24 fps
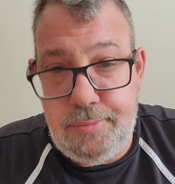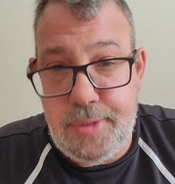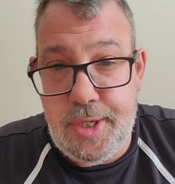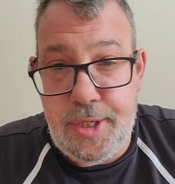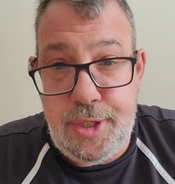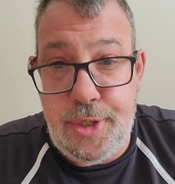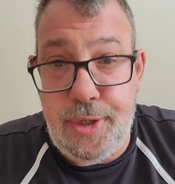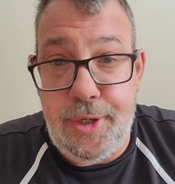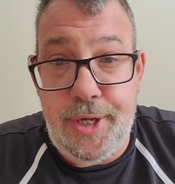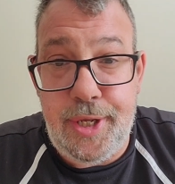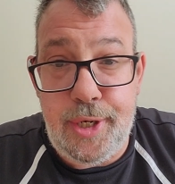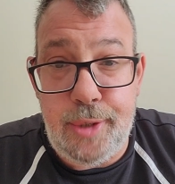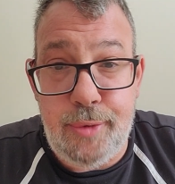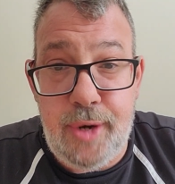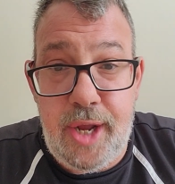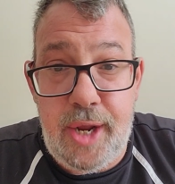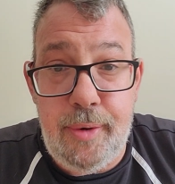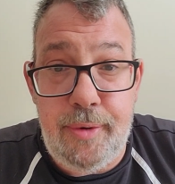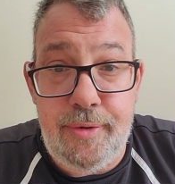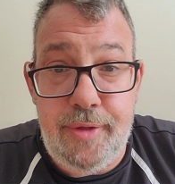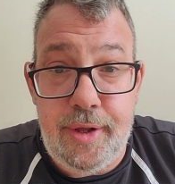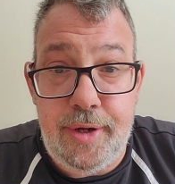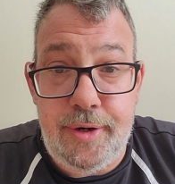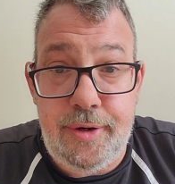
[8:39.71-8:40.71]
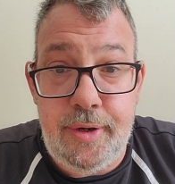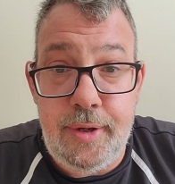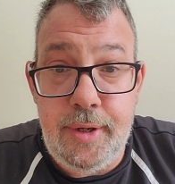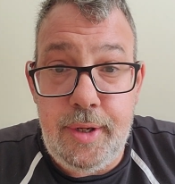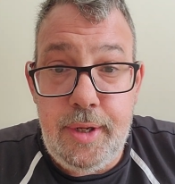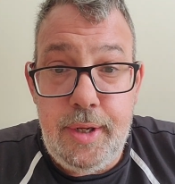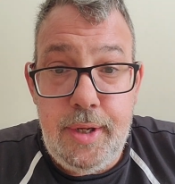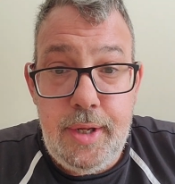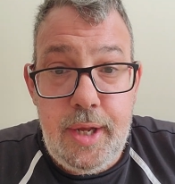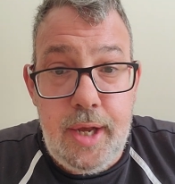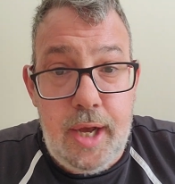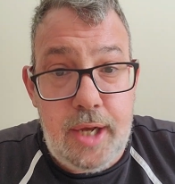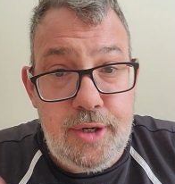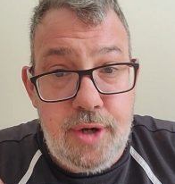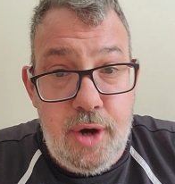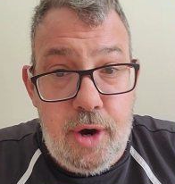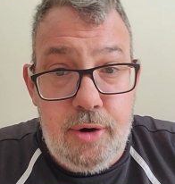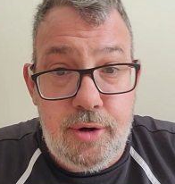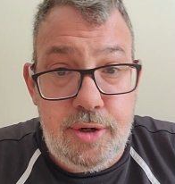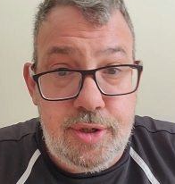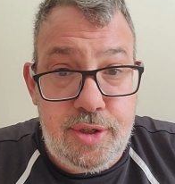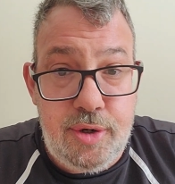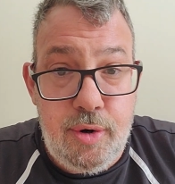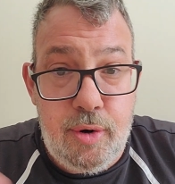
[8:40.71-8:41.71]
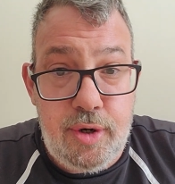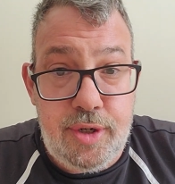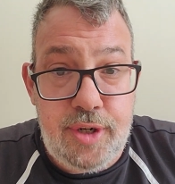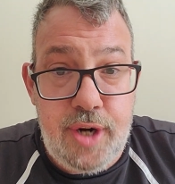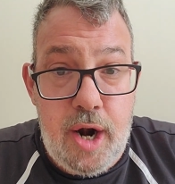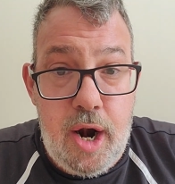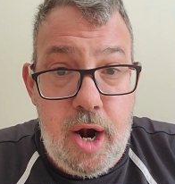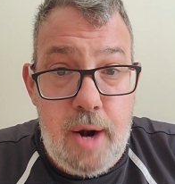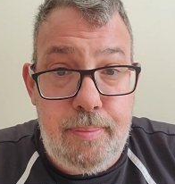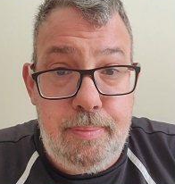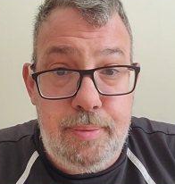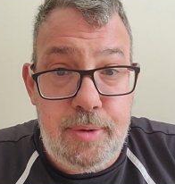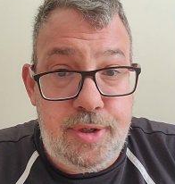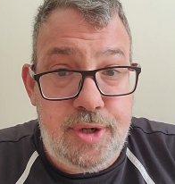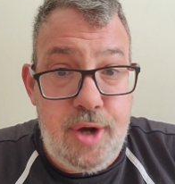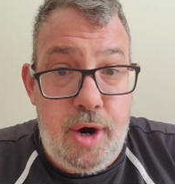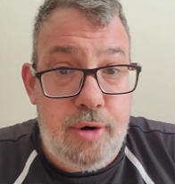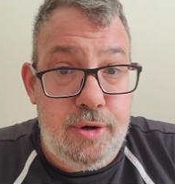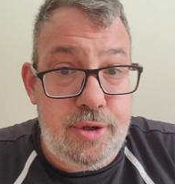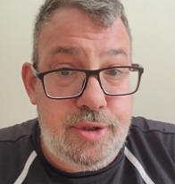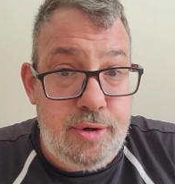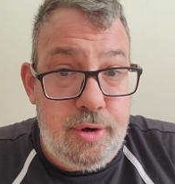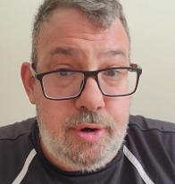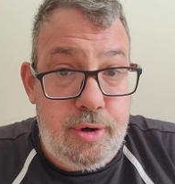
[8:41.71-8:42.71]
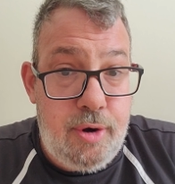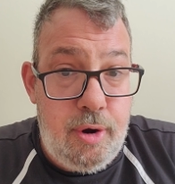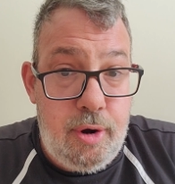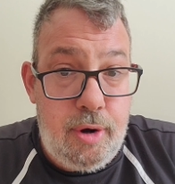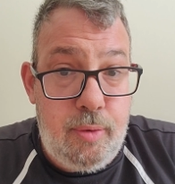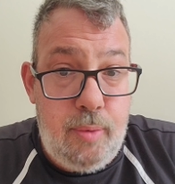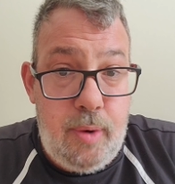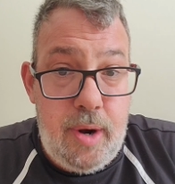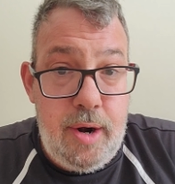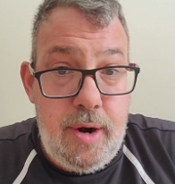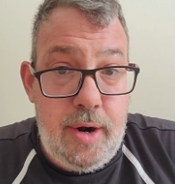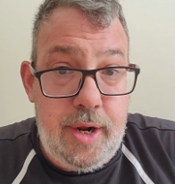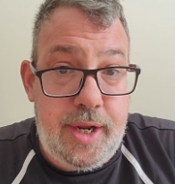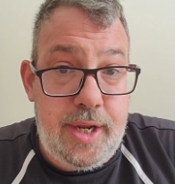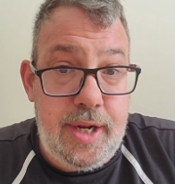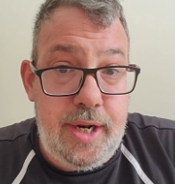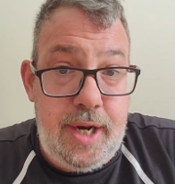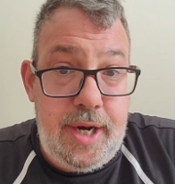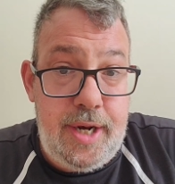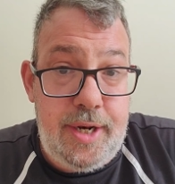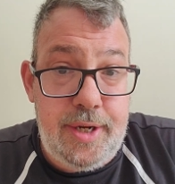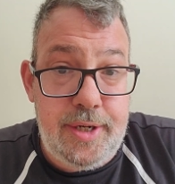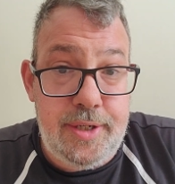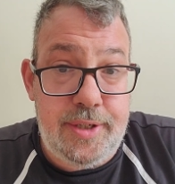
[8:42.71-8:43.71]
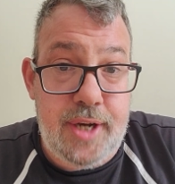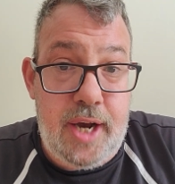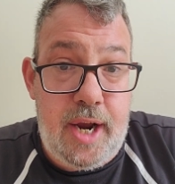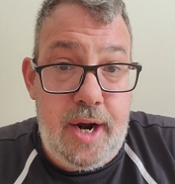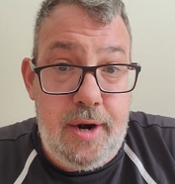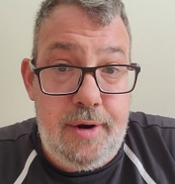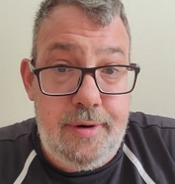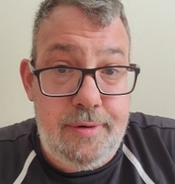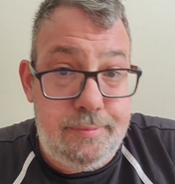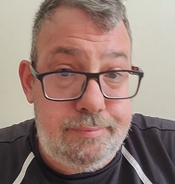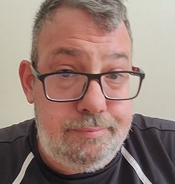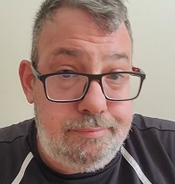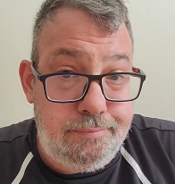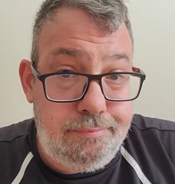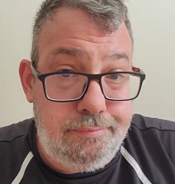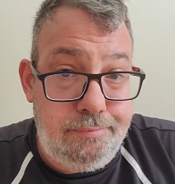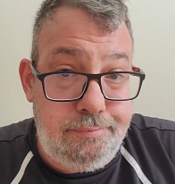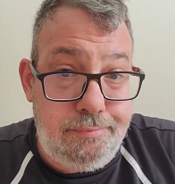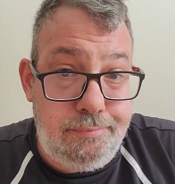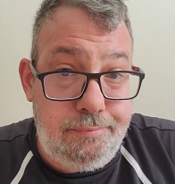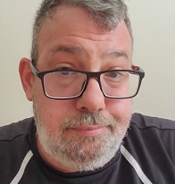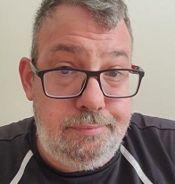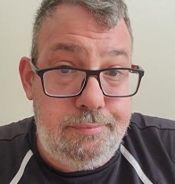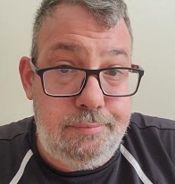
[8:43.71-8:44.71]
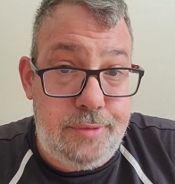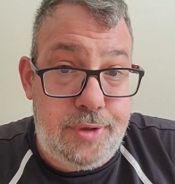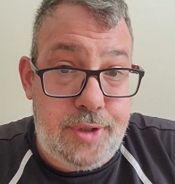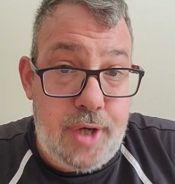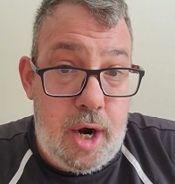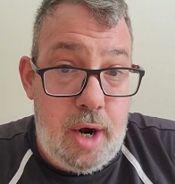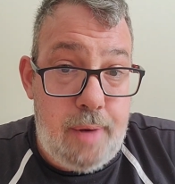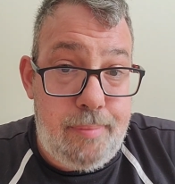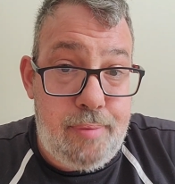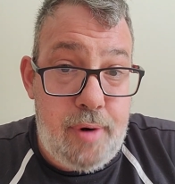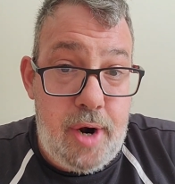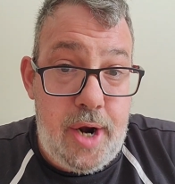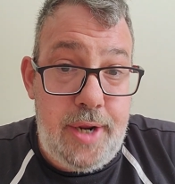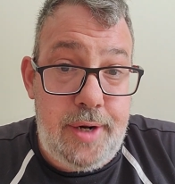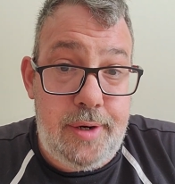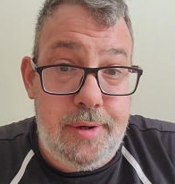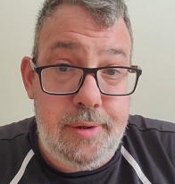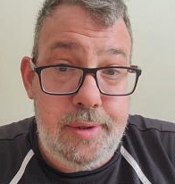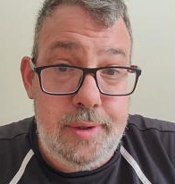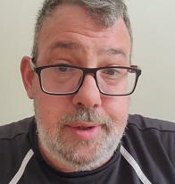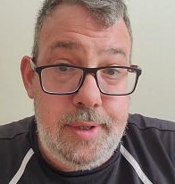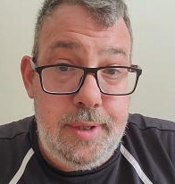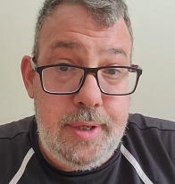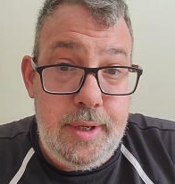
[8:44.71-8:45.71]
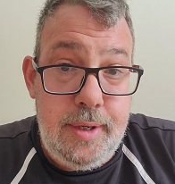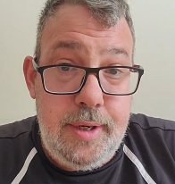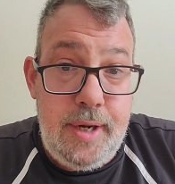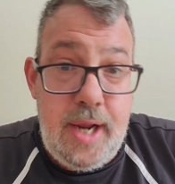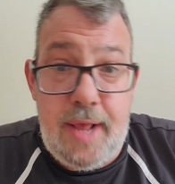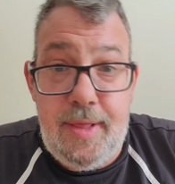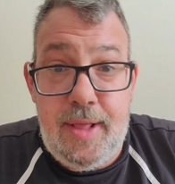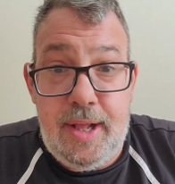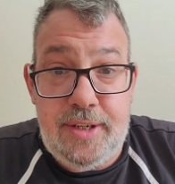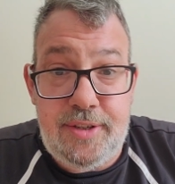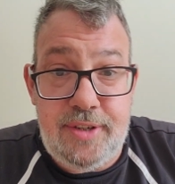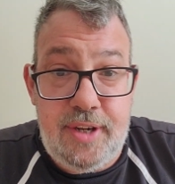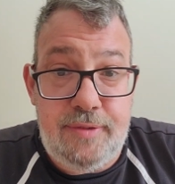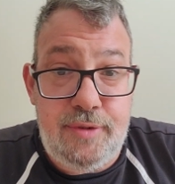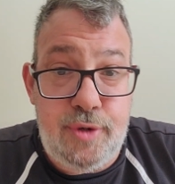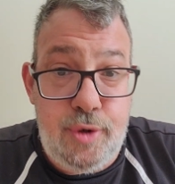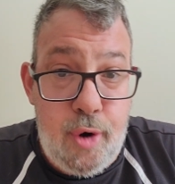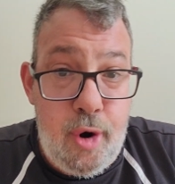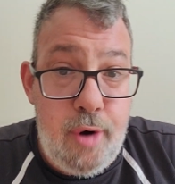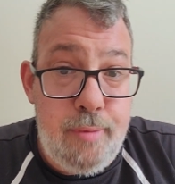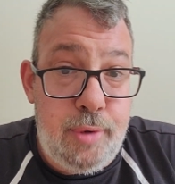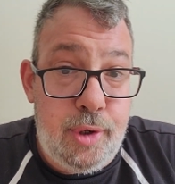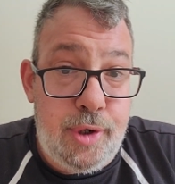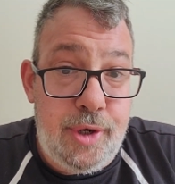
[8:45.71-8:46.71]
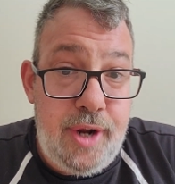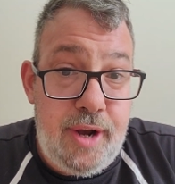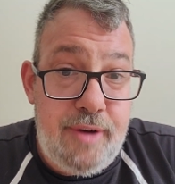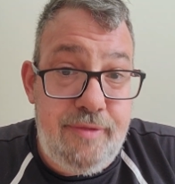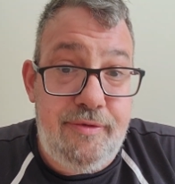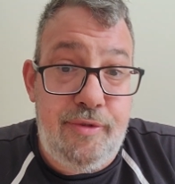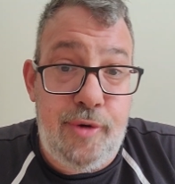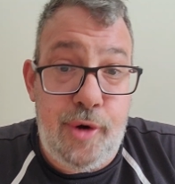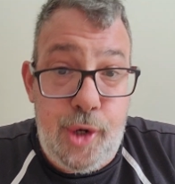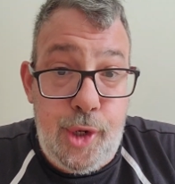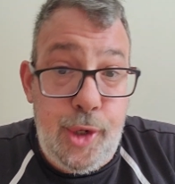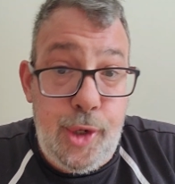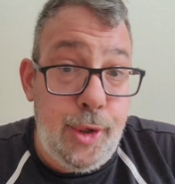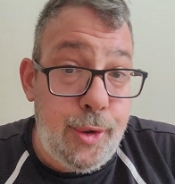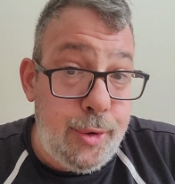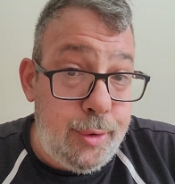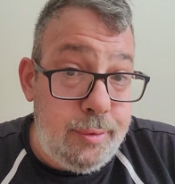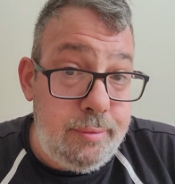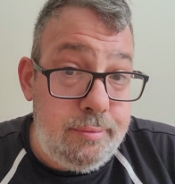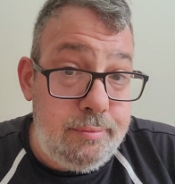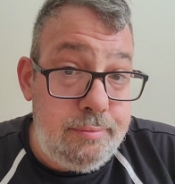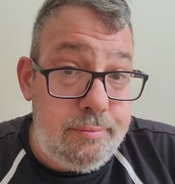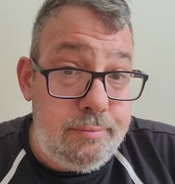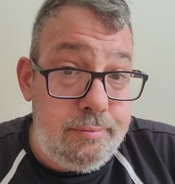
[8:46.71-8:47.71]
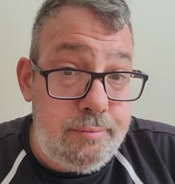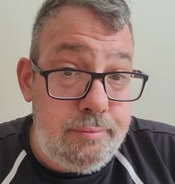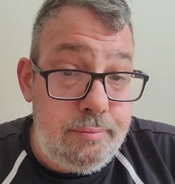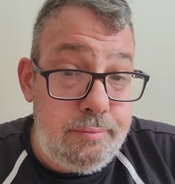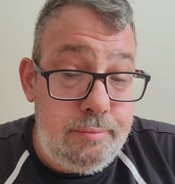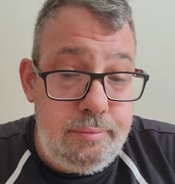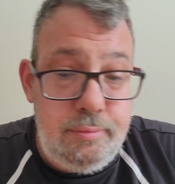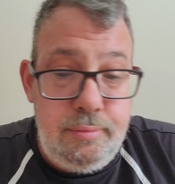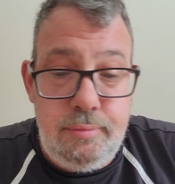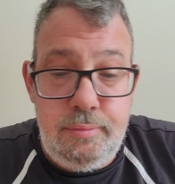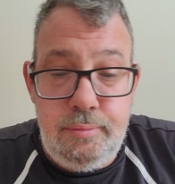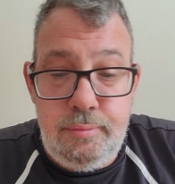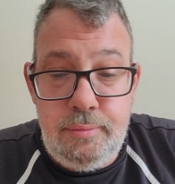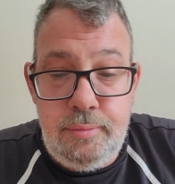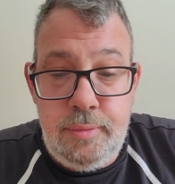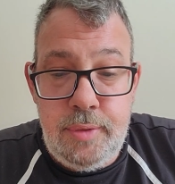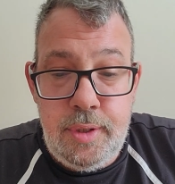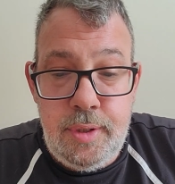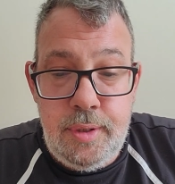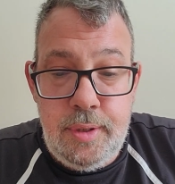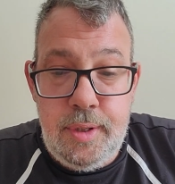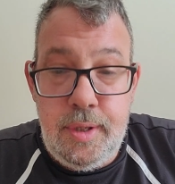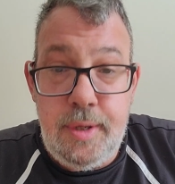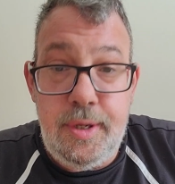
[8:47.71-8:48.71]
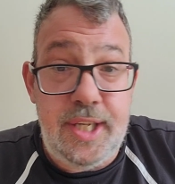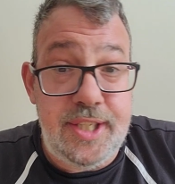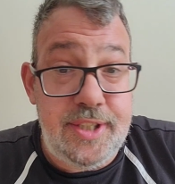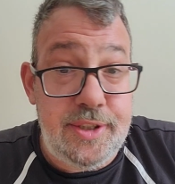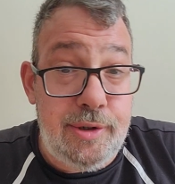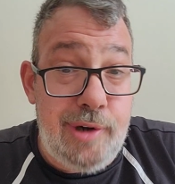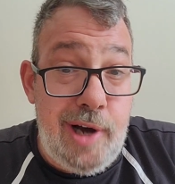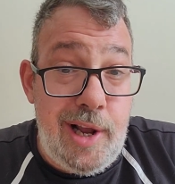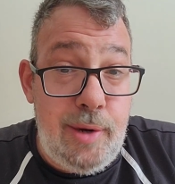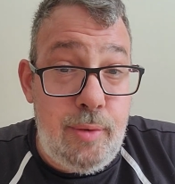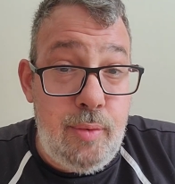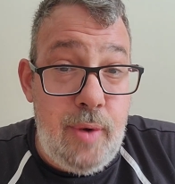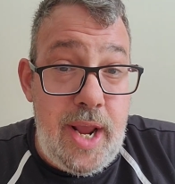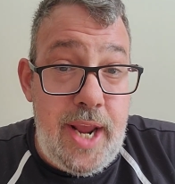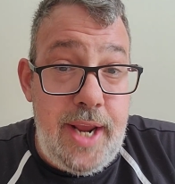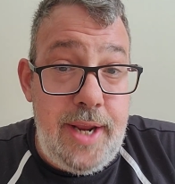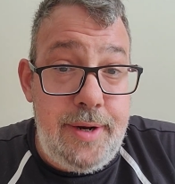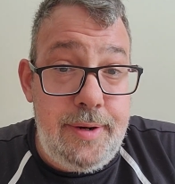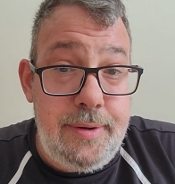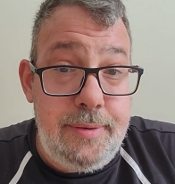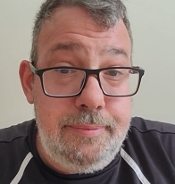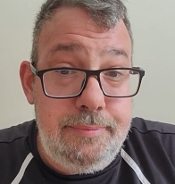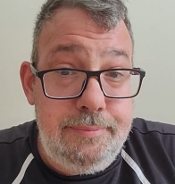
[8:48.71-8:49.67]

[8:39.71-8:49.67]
You can get away with a dollar store tarp or dollar store cookware and a Canadian Tire tarp, right? And that stuff's durable enough for you. Is it lightweight?